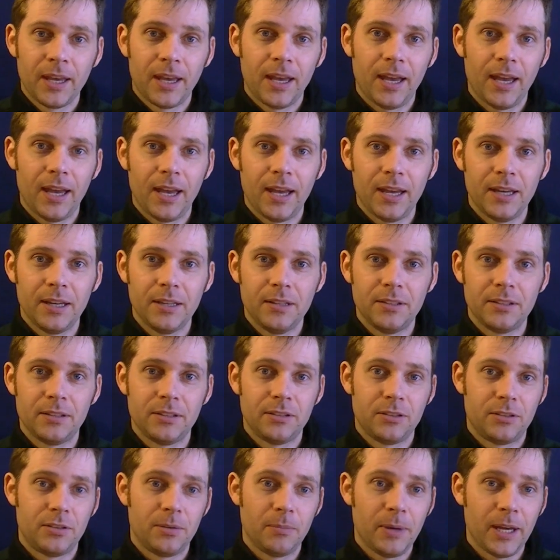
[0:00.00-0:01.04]
And
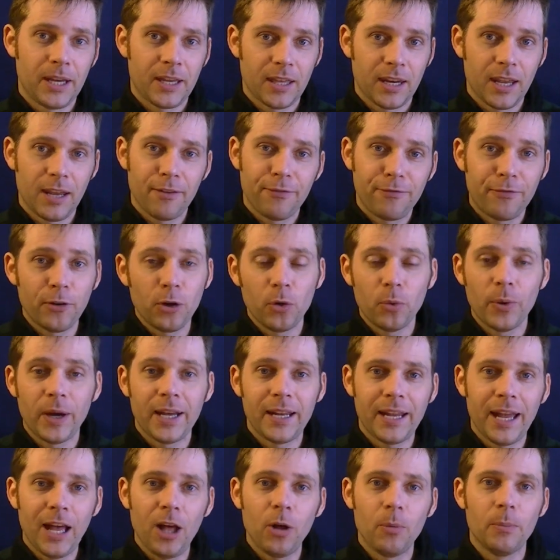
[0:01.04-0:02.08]
to make it a full
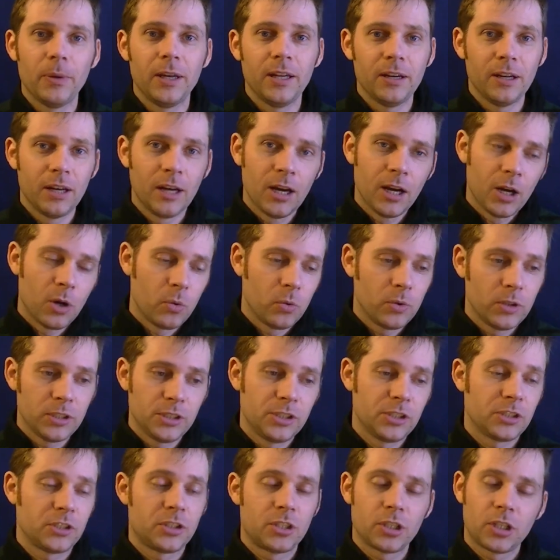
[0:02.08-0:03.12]
weight helmet would
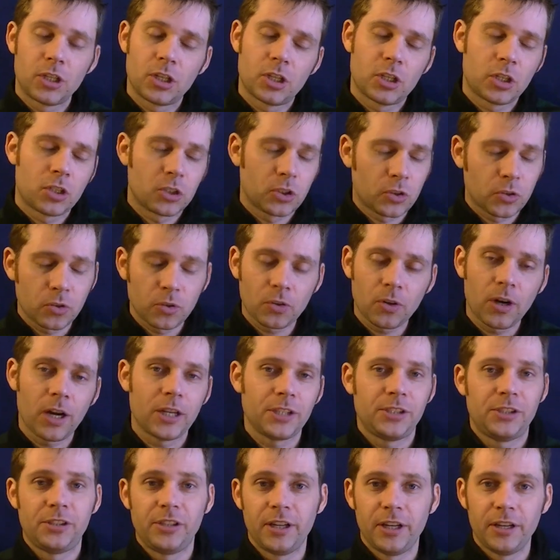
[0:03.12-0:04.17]
just
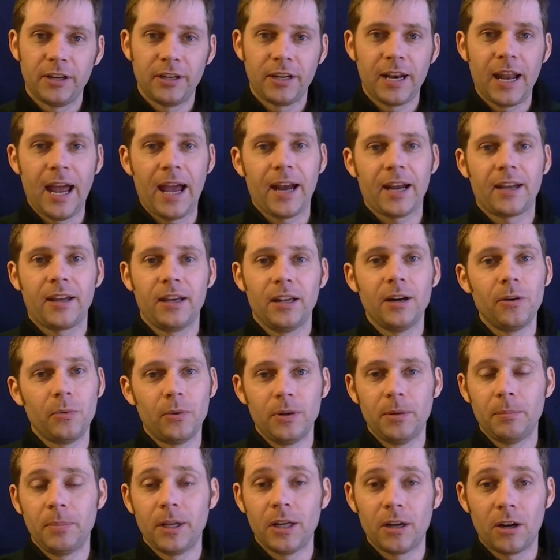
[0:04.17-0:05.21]
crush their neck and it
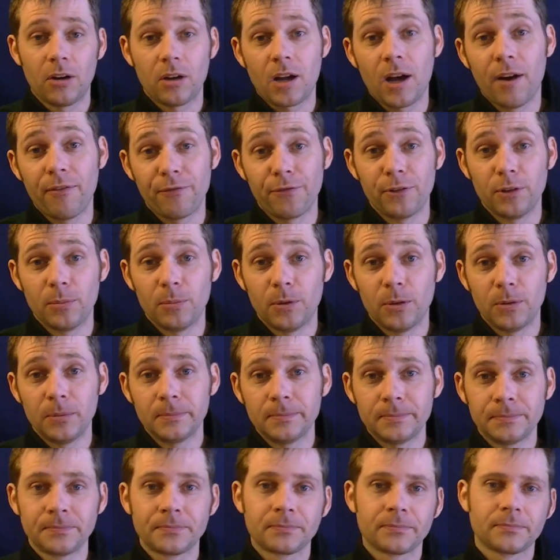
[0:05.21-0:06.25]
wouldn't be at all comfortable.
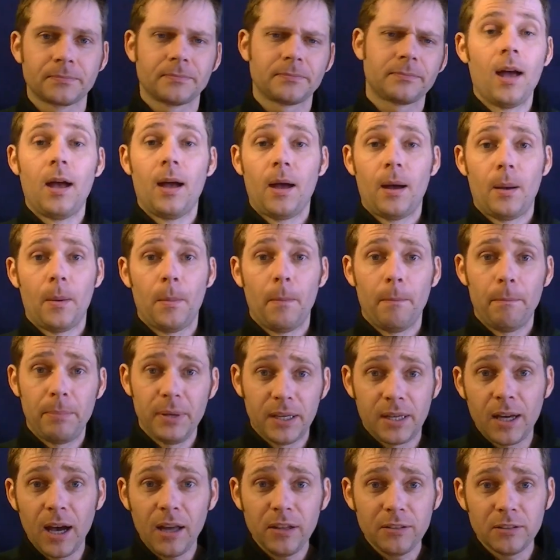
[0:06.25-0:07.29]

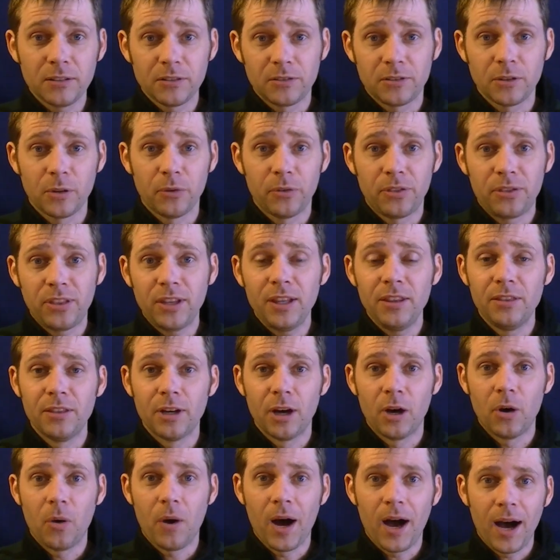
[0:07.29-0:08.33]
Because it's so thin
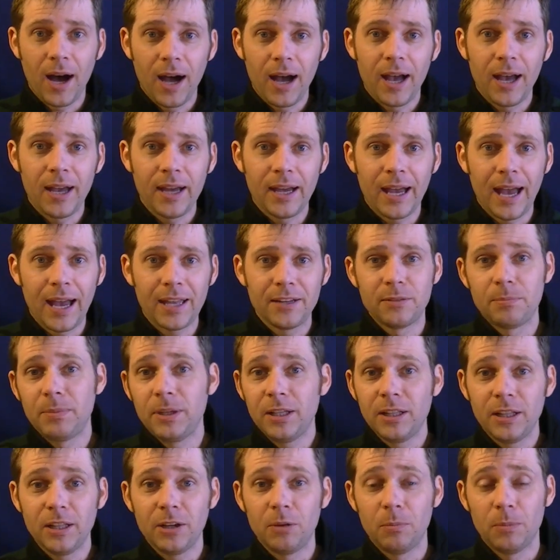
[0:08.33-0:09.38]
though, I had to be
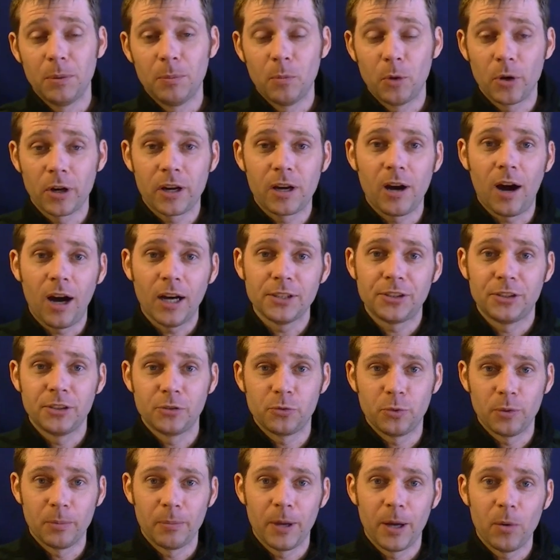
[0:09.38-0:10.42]
a little bit more
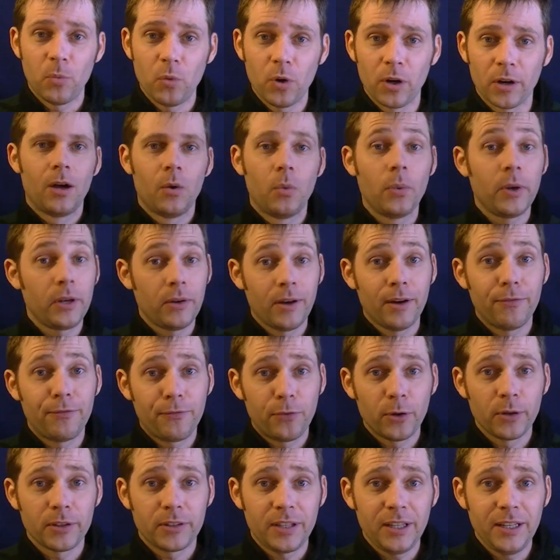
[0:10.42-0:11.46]
cautious with my work. When you have
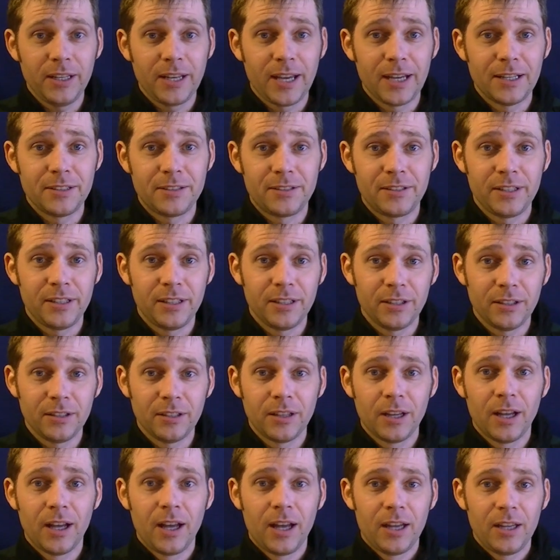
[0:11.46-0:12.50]
14 gauge
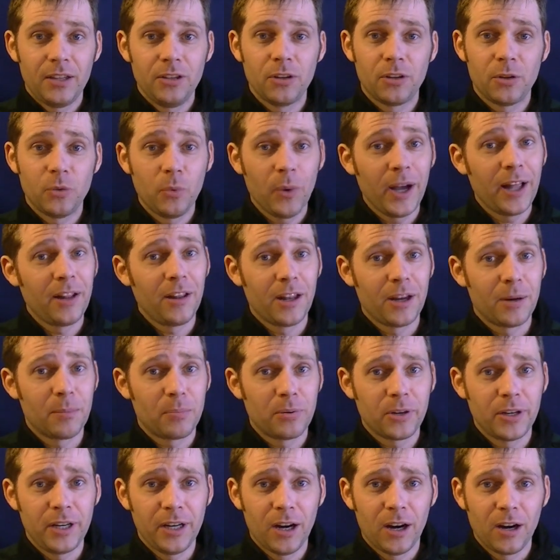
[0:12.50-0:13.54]
steel, you can wail on it
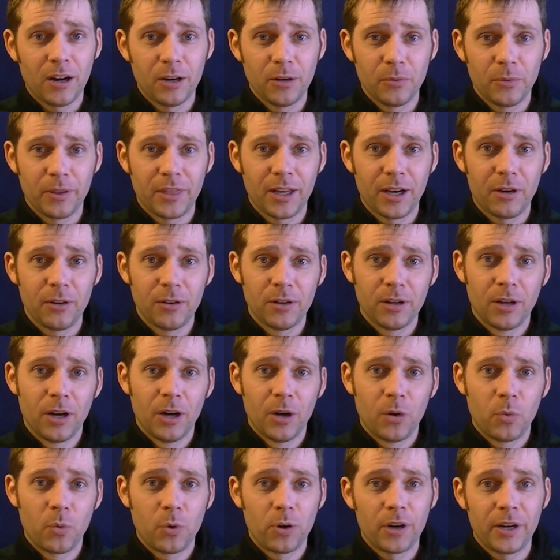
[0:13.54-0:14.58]
pretty hard without
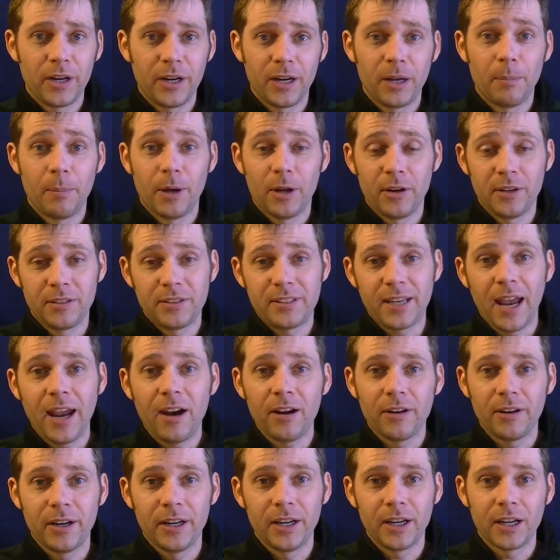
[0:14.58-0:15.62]
worrying about it
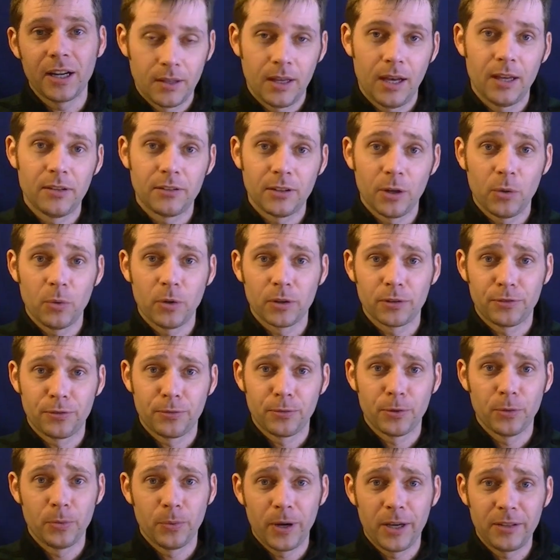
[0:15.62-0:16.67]
tearing. As I worked
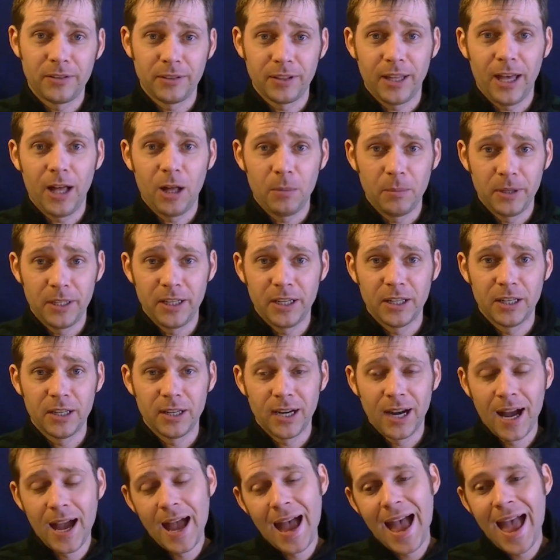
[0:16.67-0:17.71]
through raising the helmet
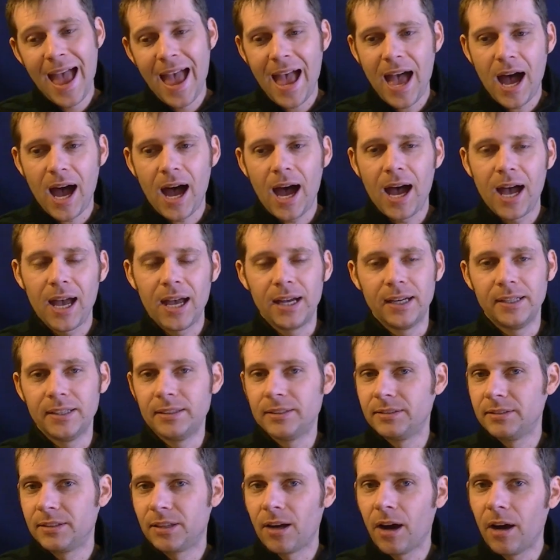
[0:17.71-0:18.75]
here,
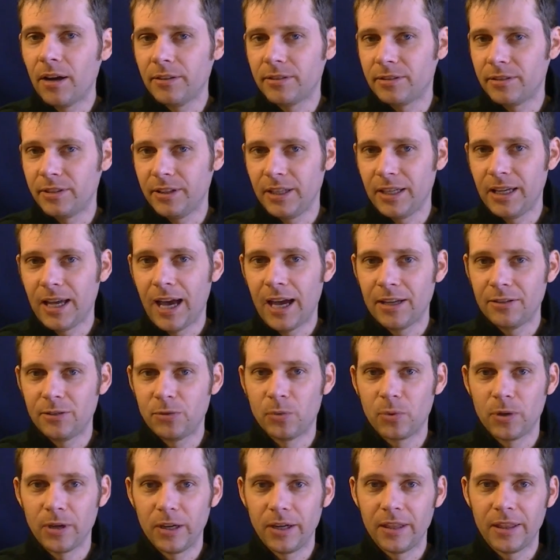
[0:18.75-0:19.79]
I constantly had to
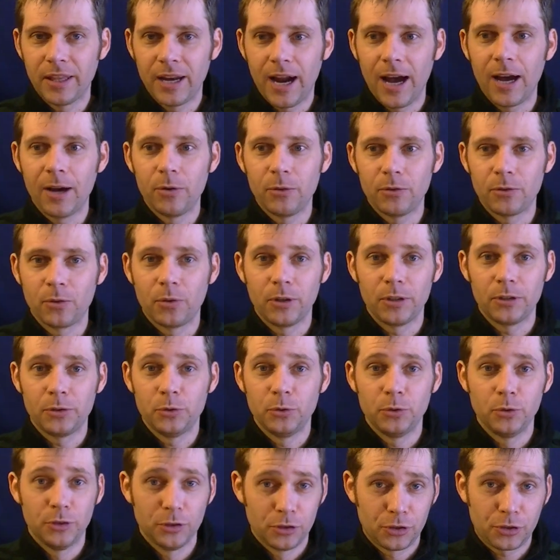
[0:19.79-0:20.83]
worry that I was going to
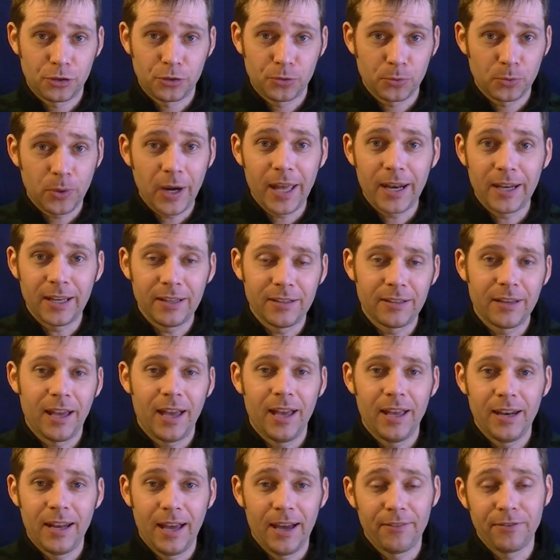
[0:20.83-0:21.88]
shred it
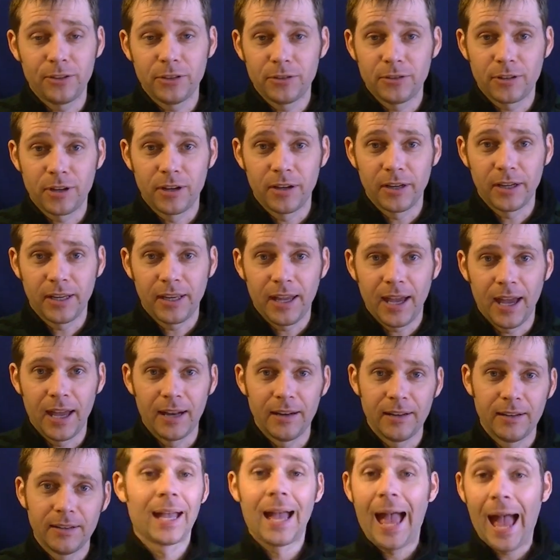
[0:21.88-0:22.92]
and have to start
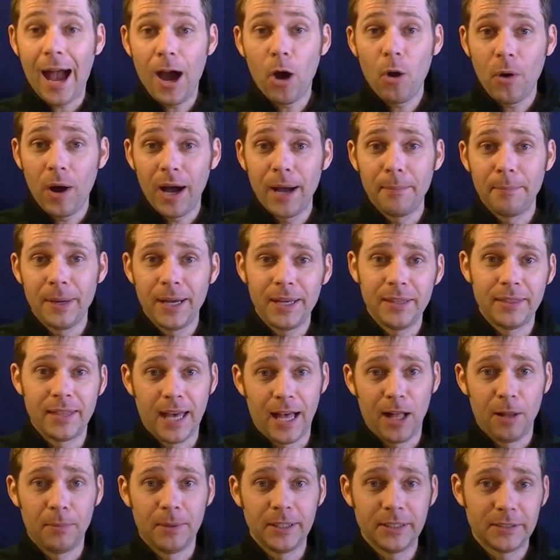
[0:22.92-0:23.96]
again. How I made the
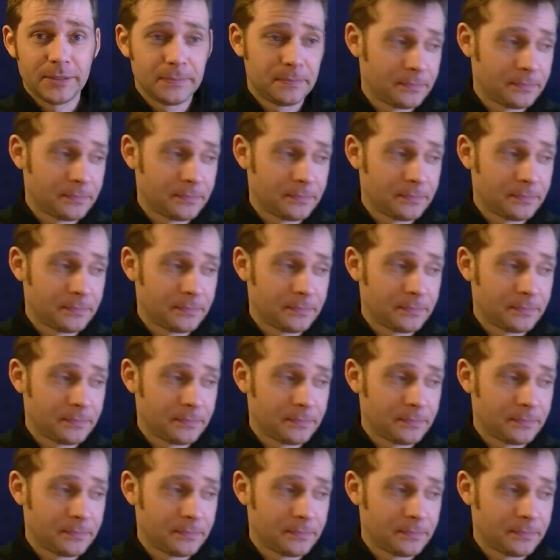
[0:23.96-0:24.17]
helmet?